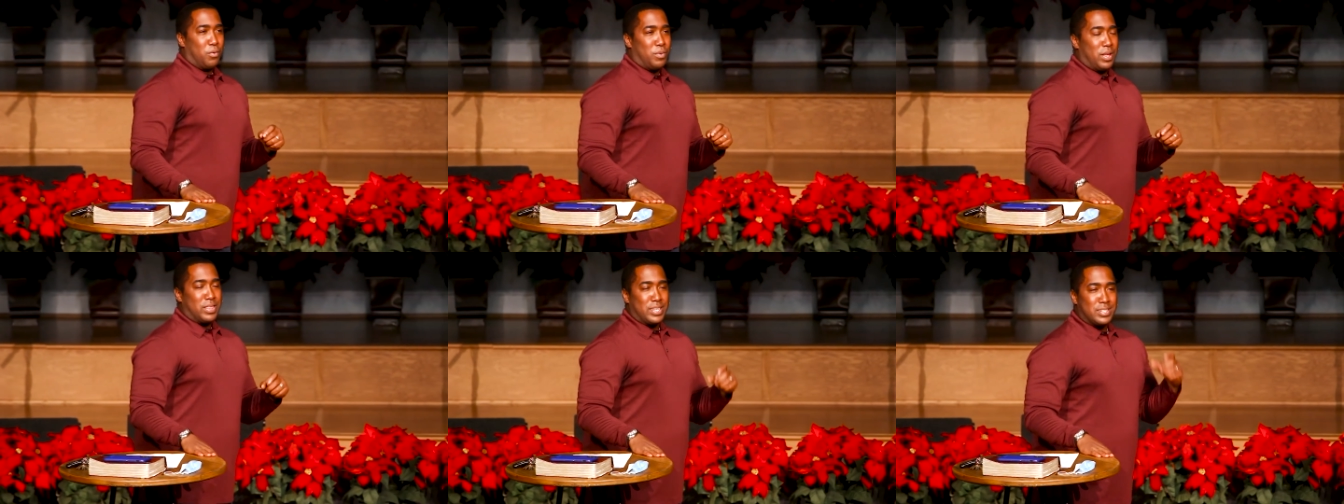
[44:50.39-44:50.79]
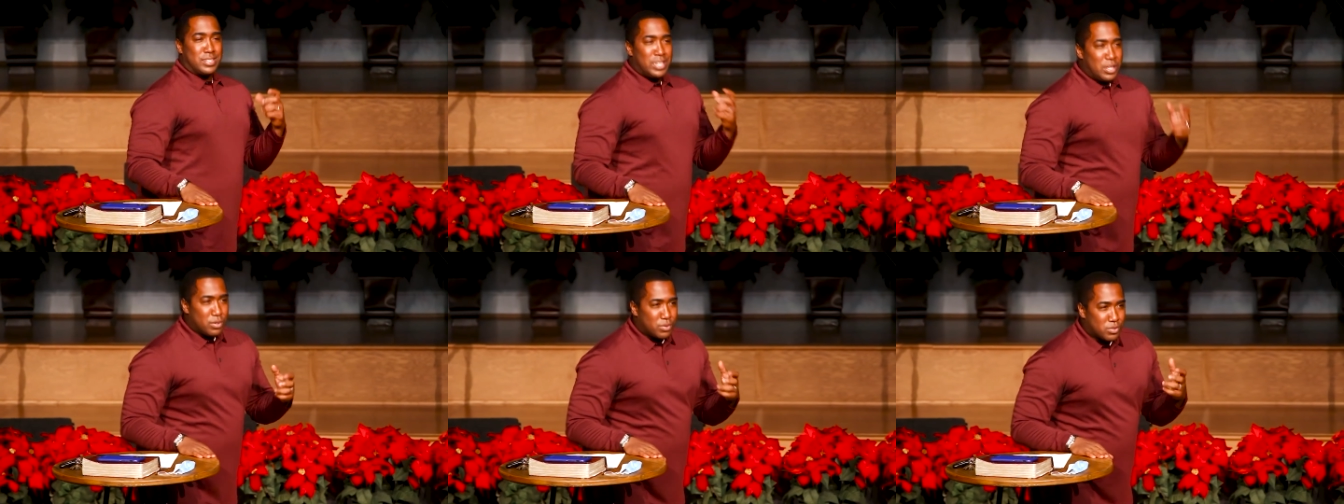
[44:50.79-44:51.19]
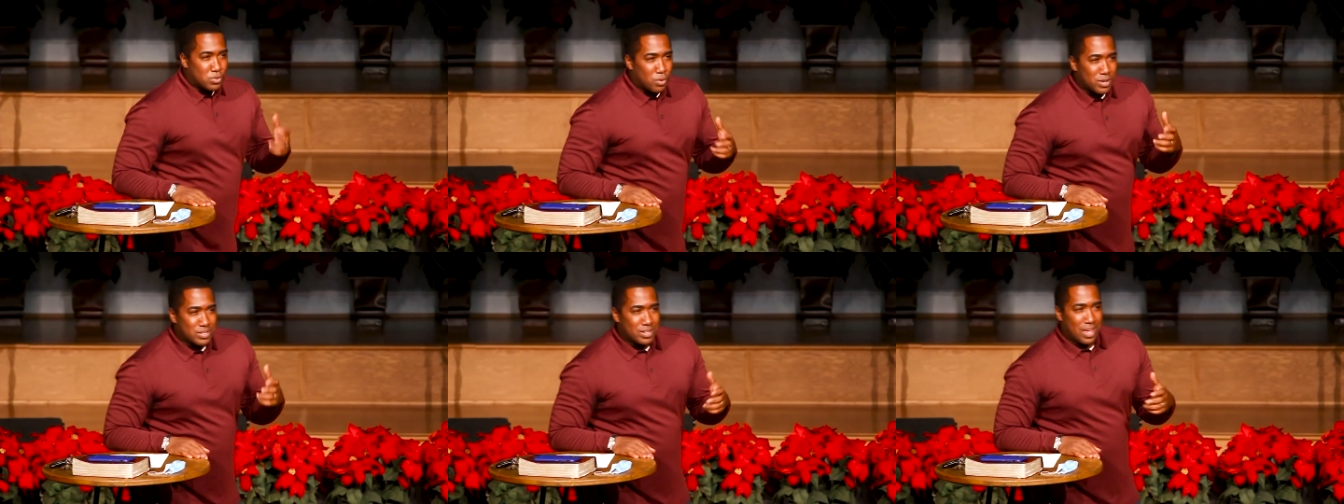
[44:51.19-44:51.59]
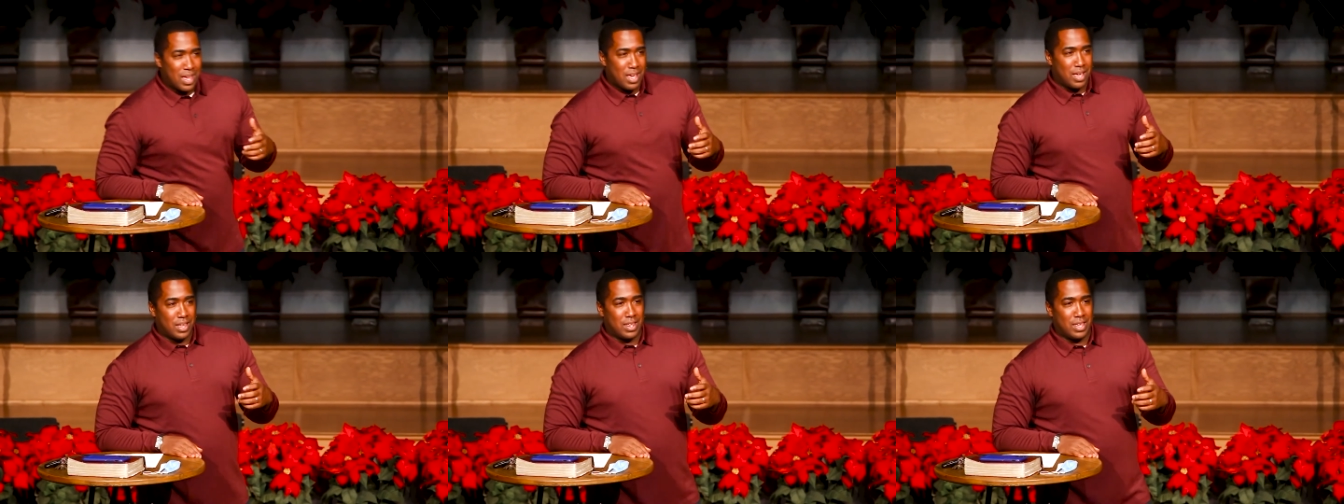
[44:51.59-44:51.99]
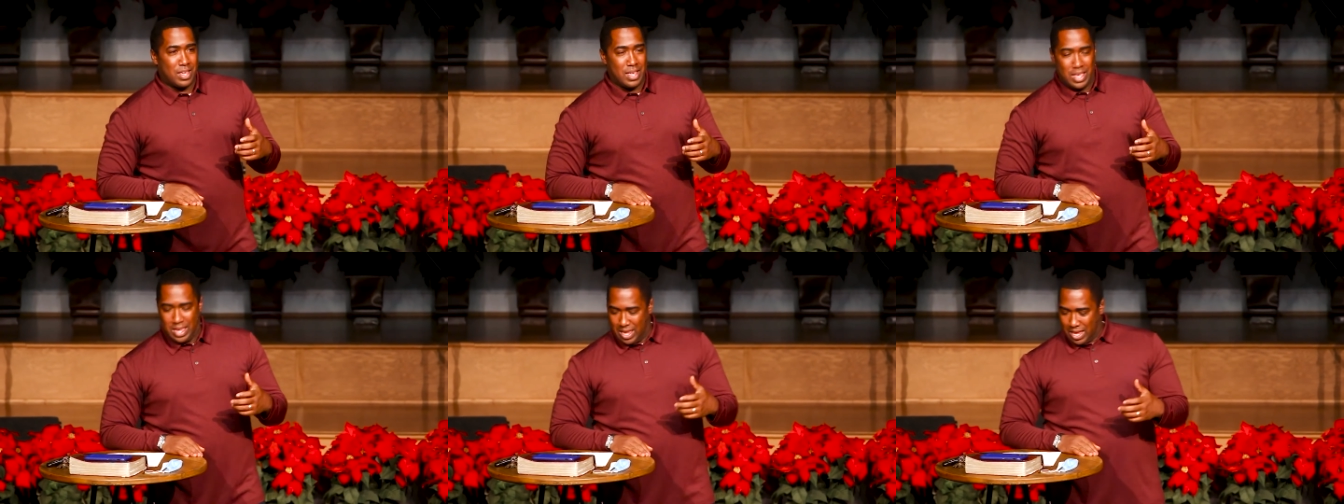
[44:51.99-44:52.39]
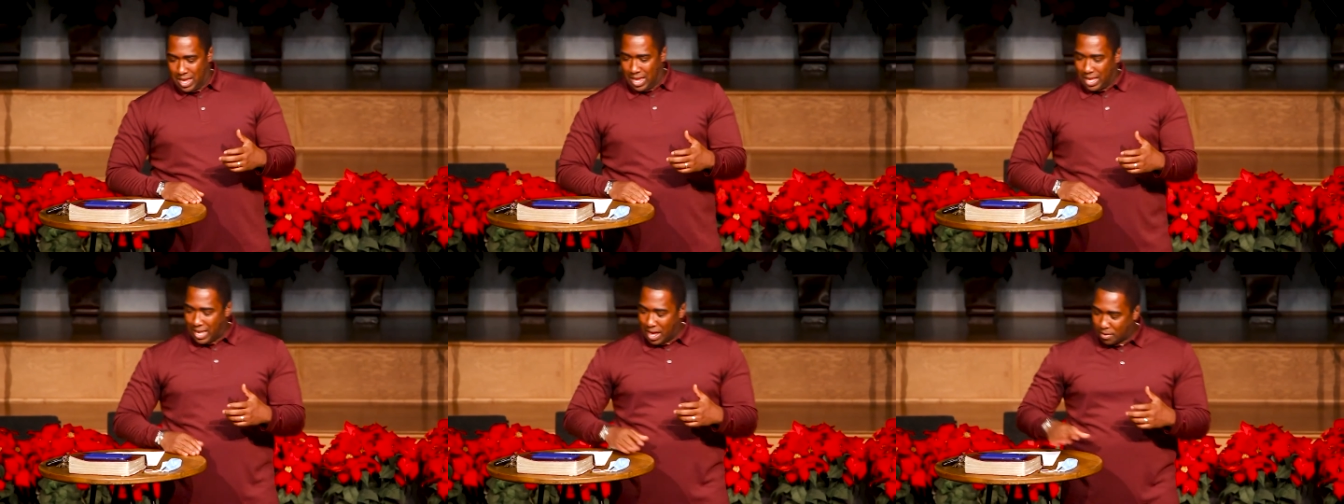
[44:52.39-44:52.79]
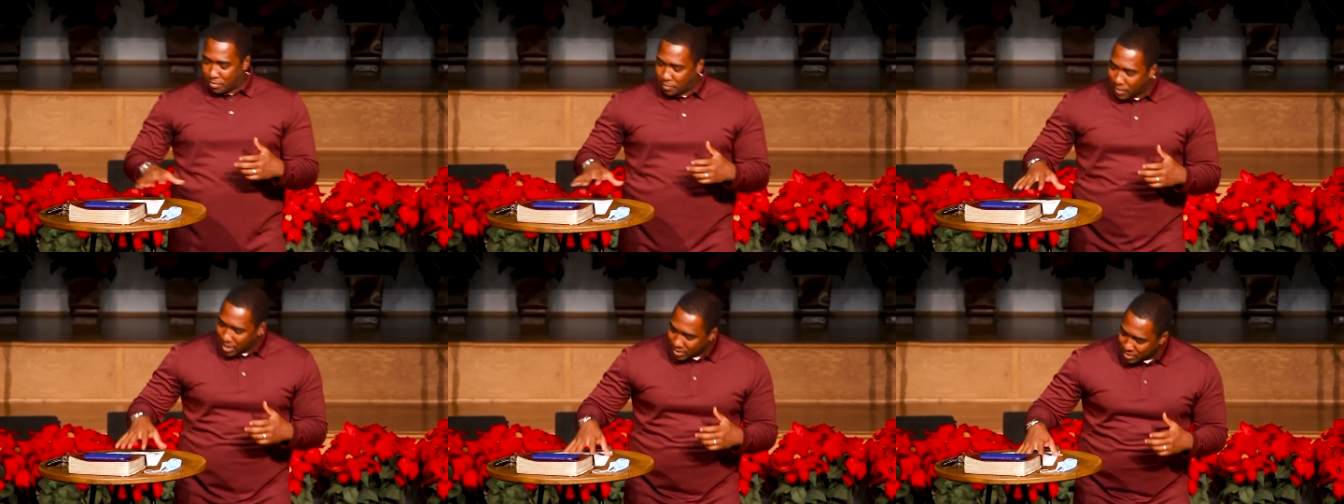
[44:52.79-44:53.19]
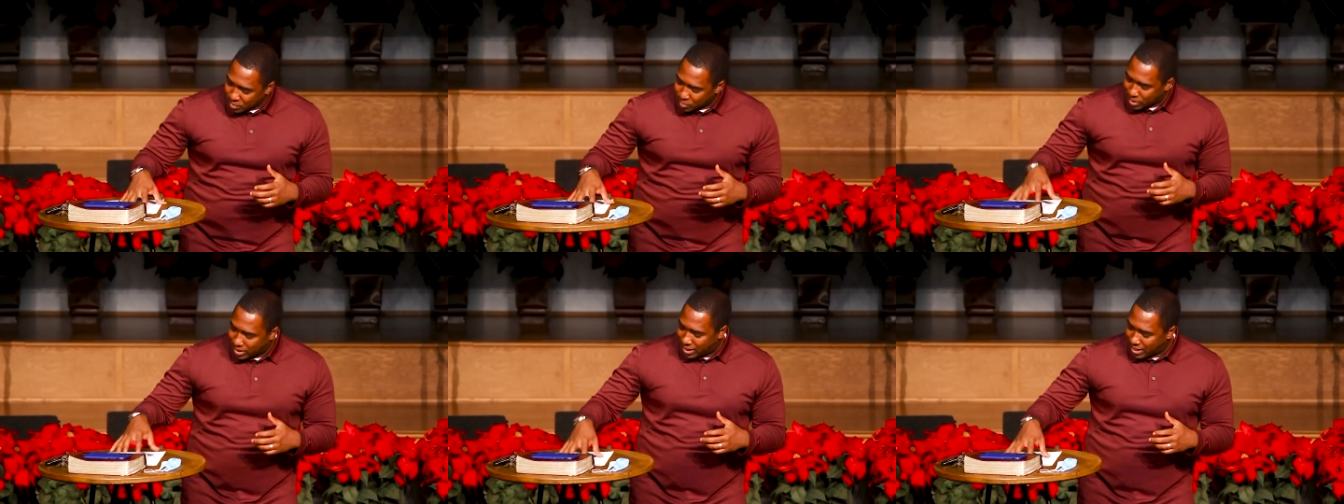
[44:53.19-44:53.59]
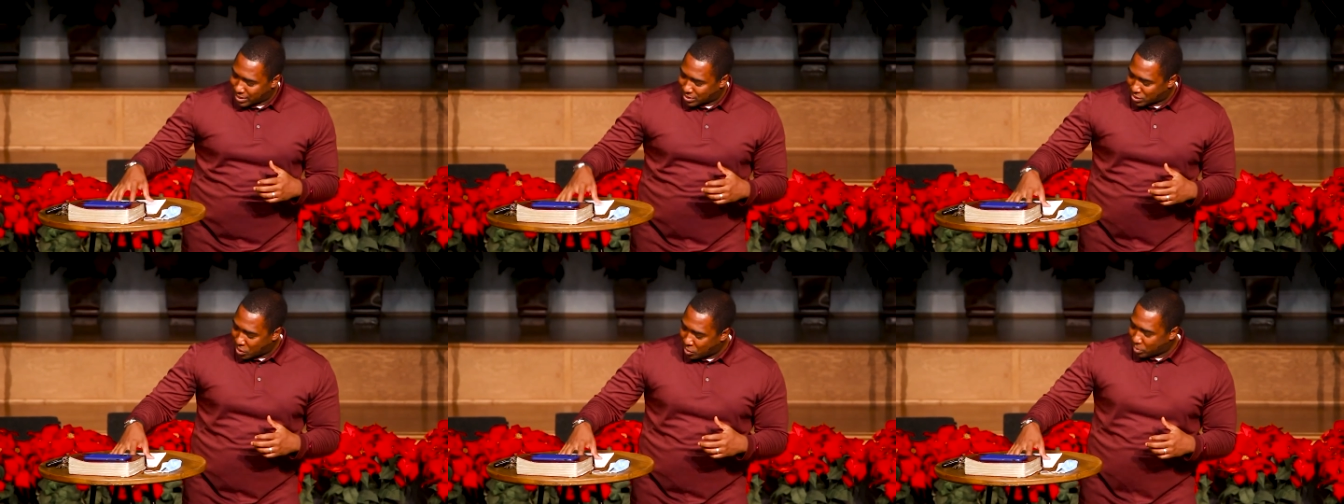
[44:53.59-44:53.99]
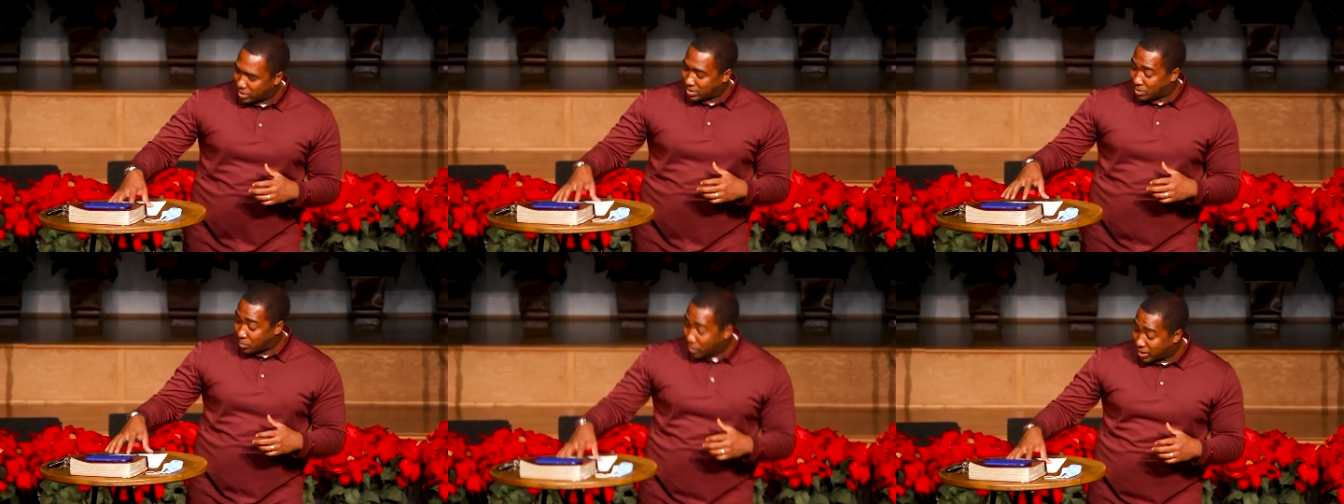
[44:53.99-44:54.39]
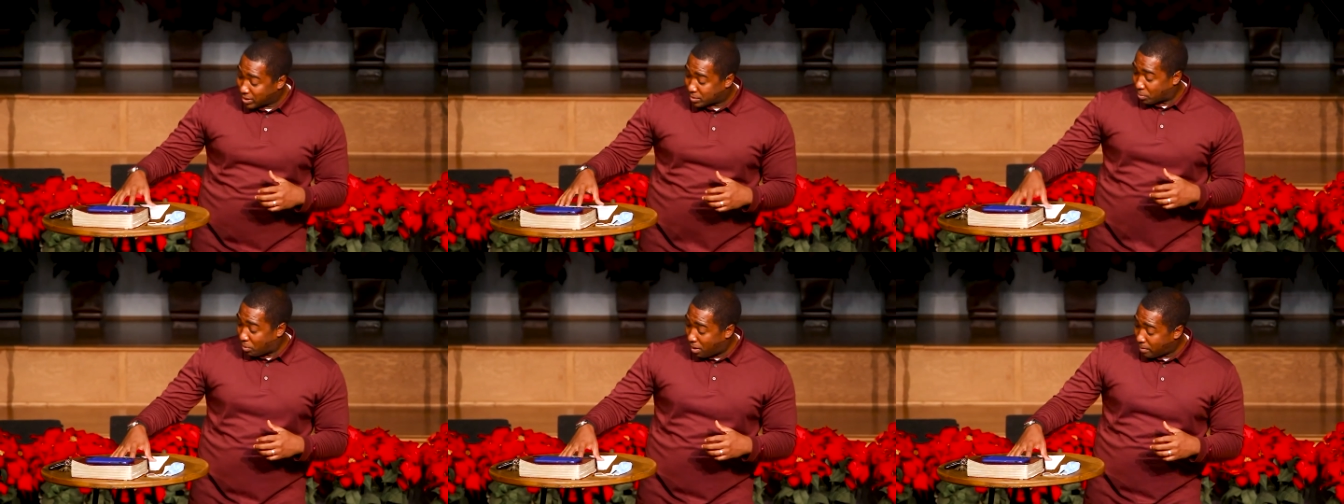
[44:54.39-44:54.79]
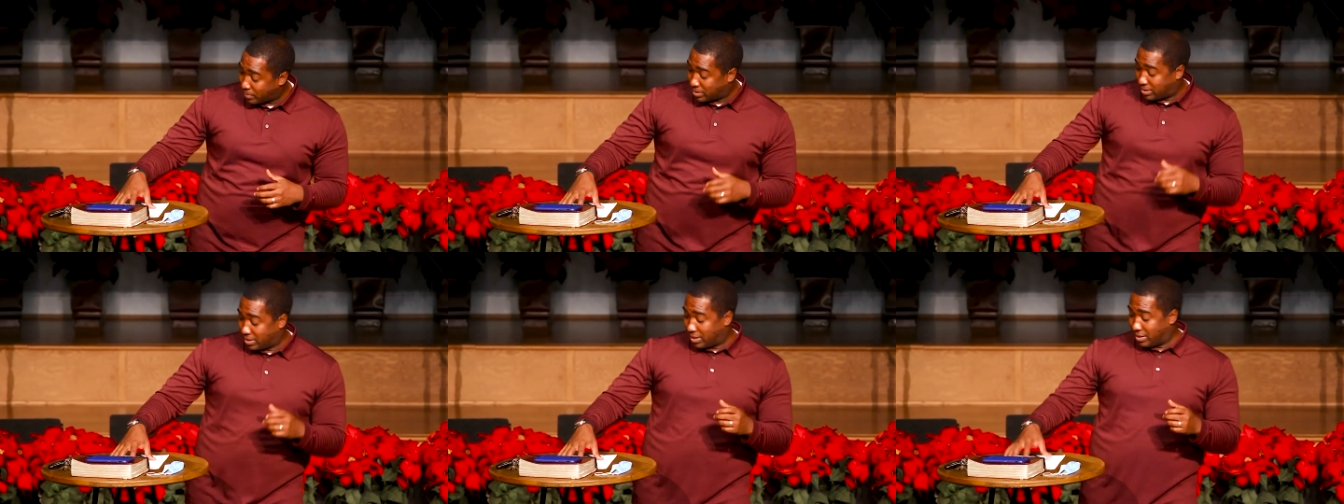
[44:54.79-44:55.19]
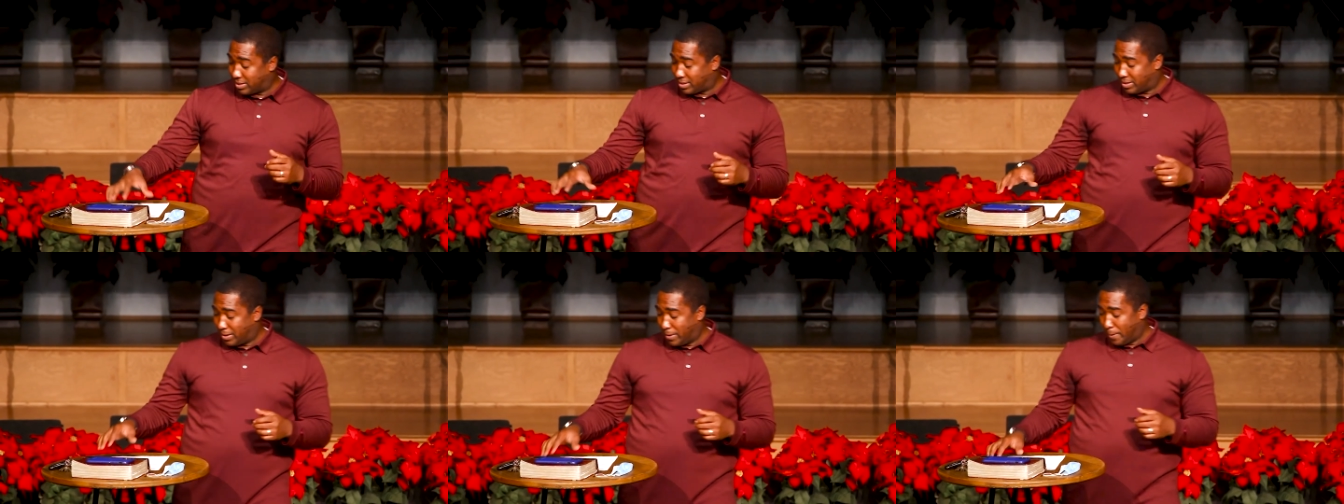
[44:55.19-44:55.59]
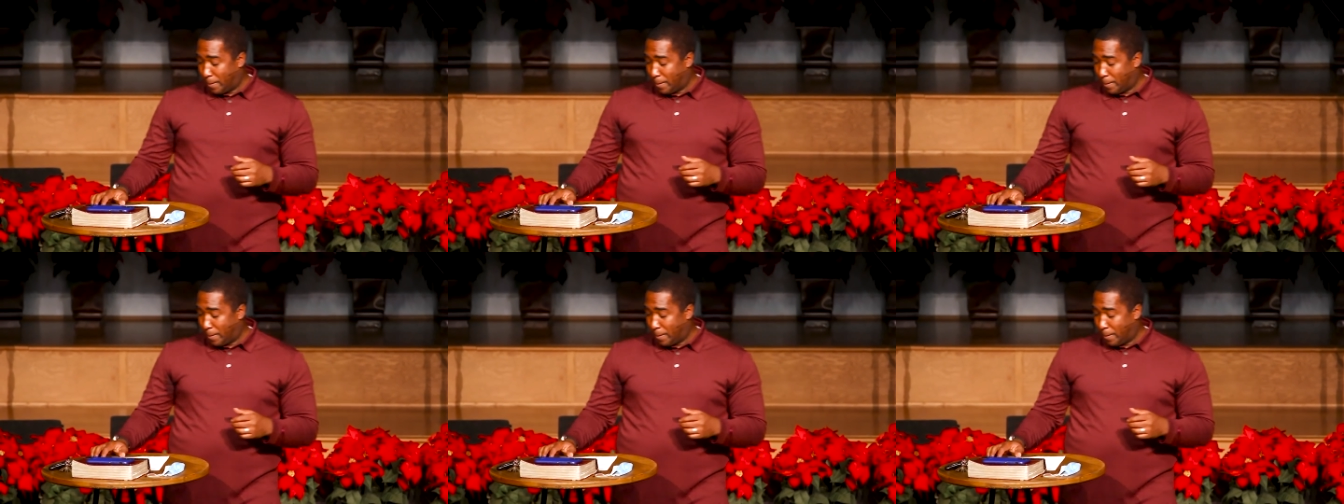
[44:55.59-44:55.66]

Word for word: We have to continue to trust God and have faith in what He's told us and what He's promised us.